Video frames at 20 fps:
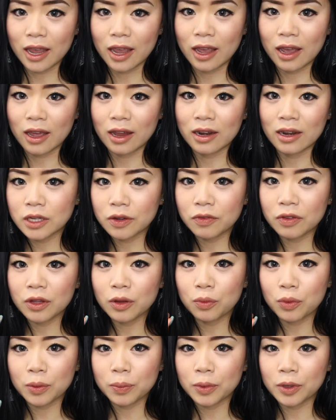and
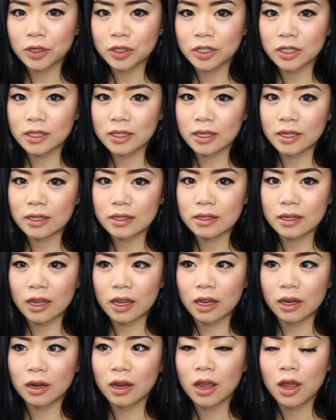definitely repurchase this
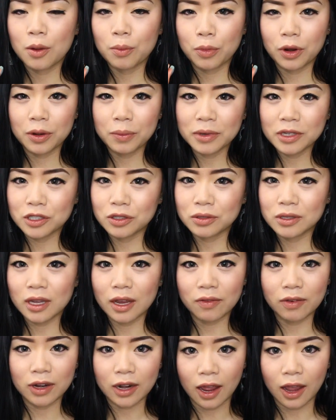and pretty much use it
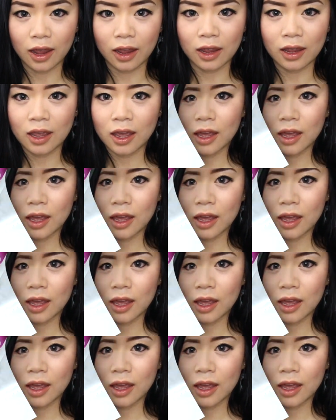every day.